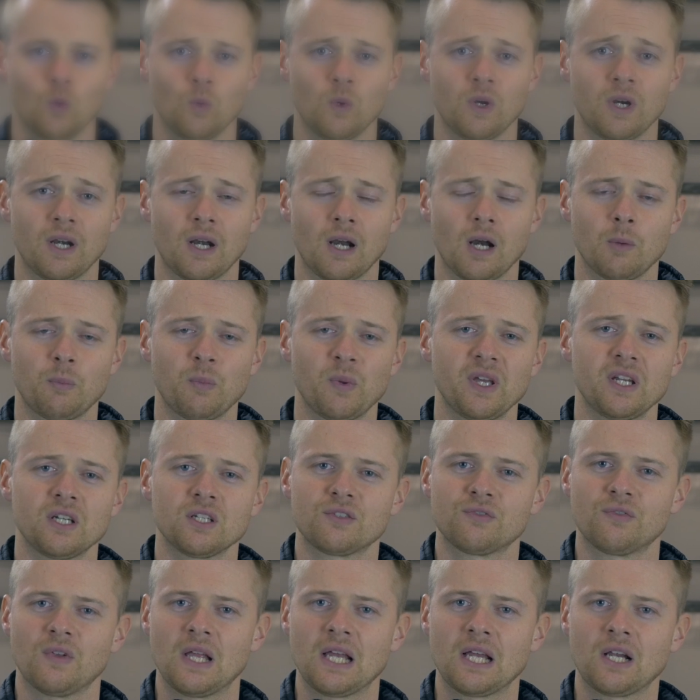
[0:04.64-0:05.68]
When an airplane
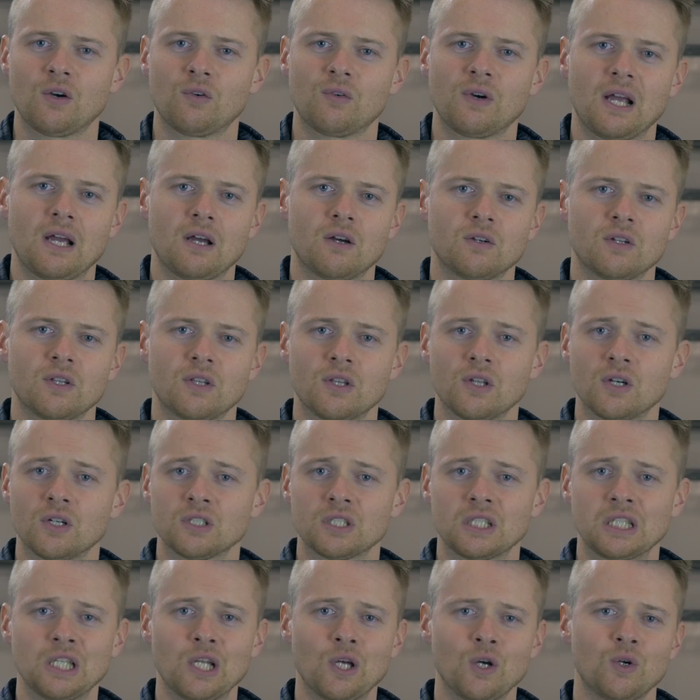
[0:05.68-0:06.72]
is flying around,
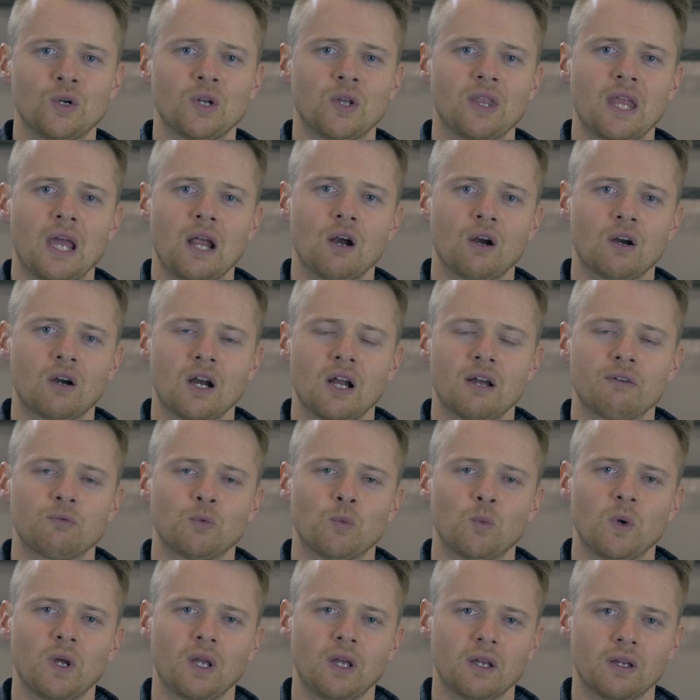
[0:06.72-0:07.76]
there's load on the aircraft
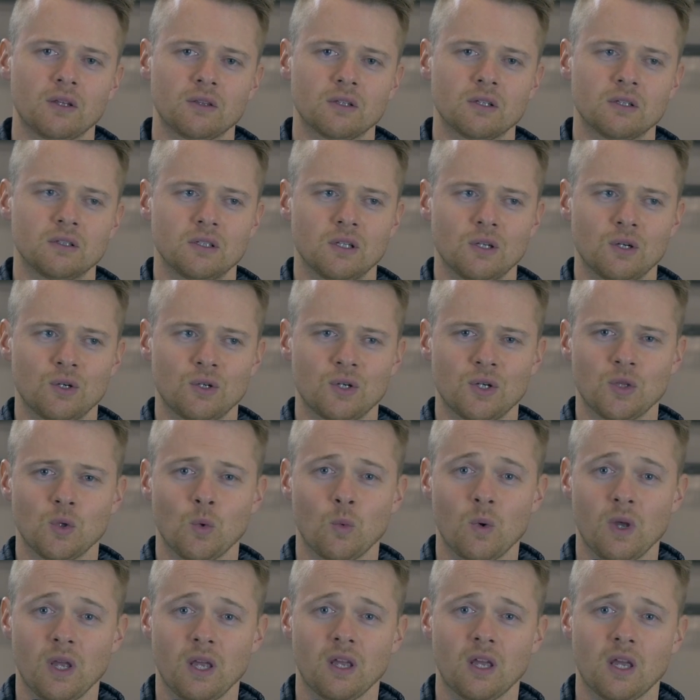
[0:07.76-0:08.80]
wing. The load on the
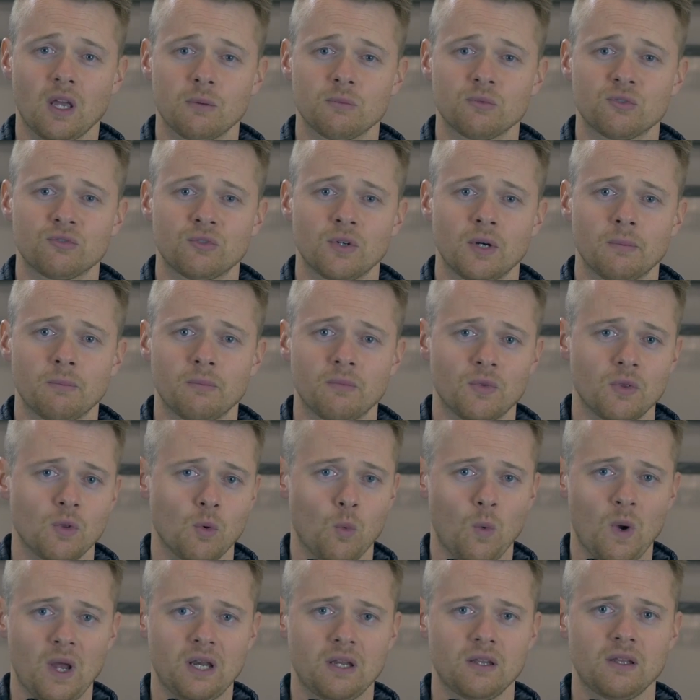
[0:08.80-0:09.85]
wing comes from the
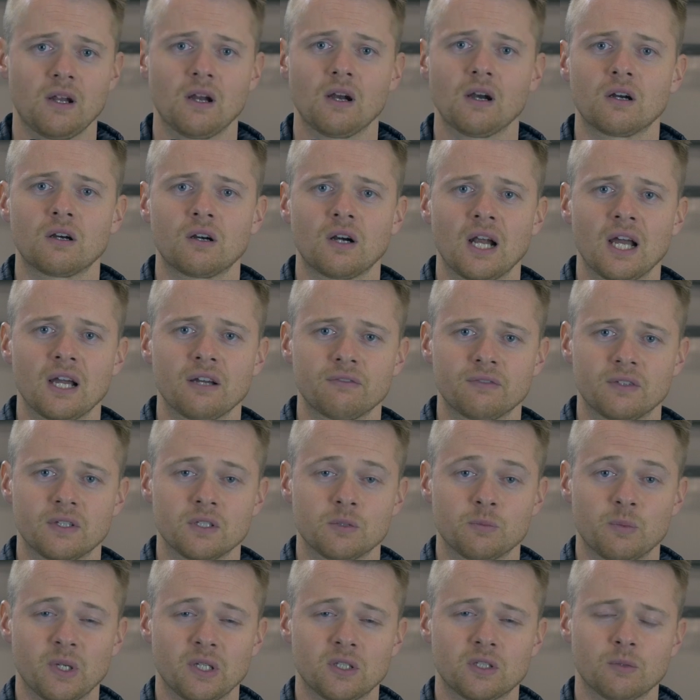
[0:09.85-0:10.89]
weight of the aircraft
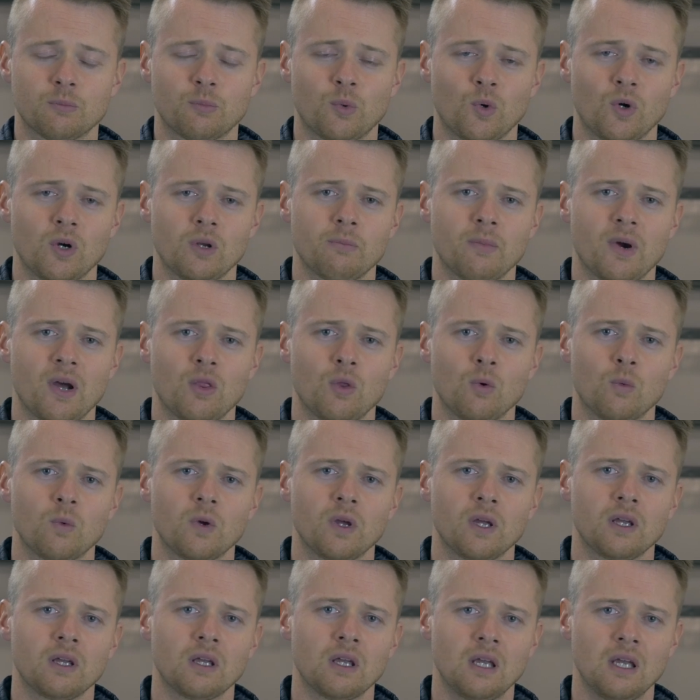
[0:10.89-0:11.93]
that's being supported by the
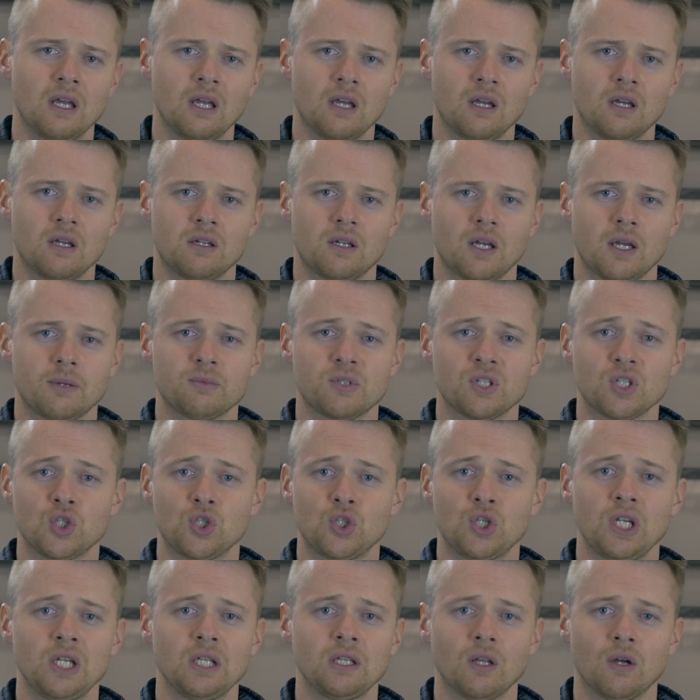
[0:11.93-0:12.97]
wing times the
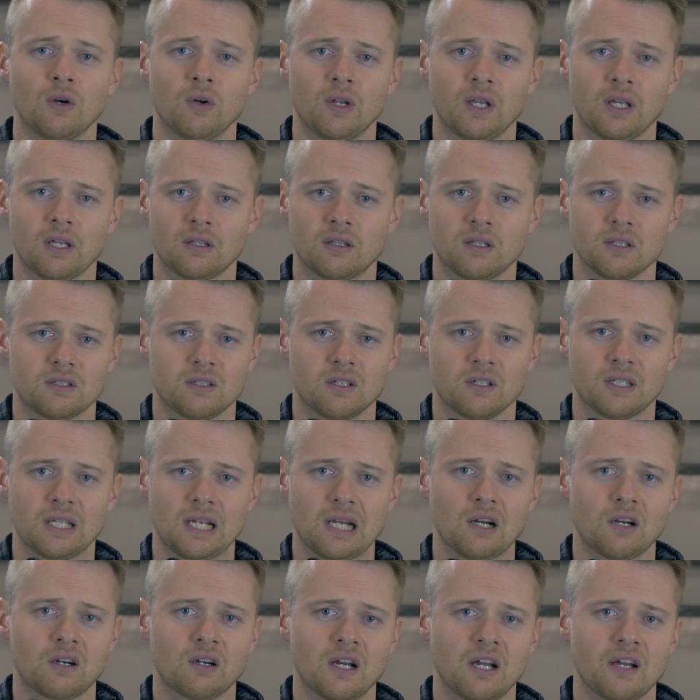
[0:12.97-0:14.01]
G loading that's on the
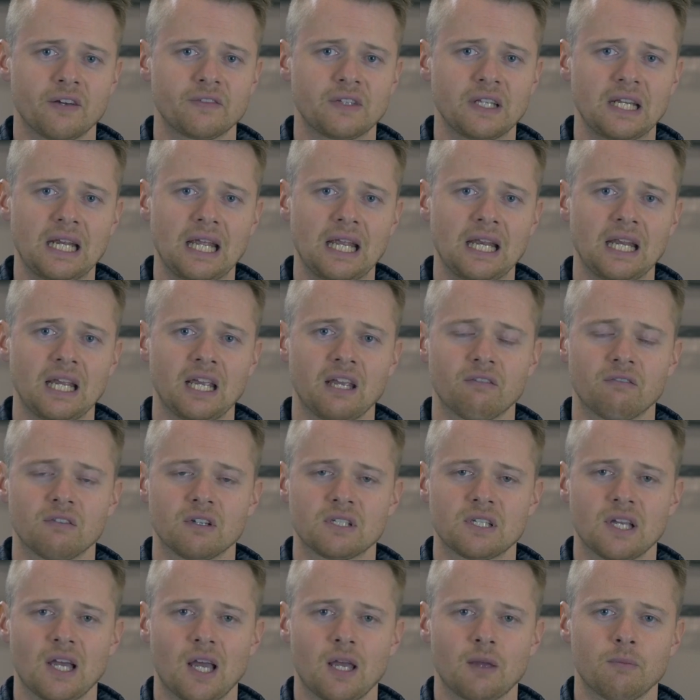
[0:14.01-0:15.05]
aircraft at any given
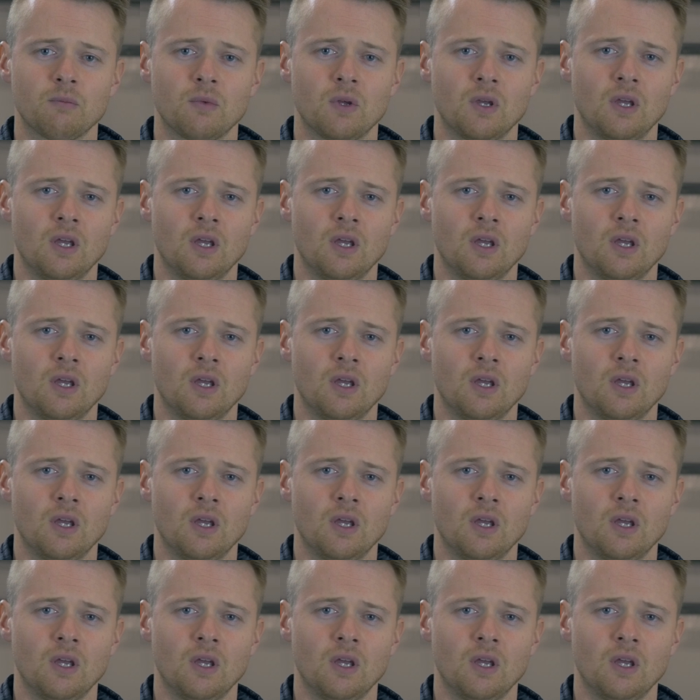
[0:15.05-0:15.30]
time.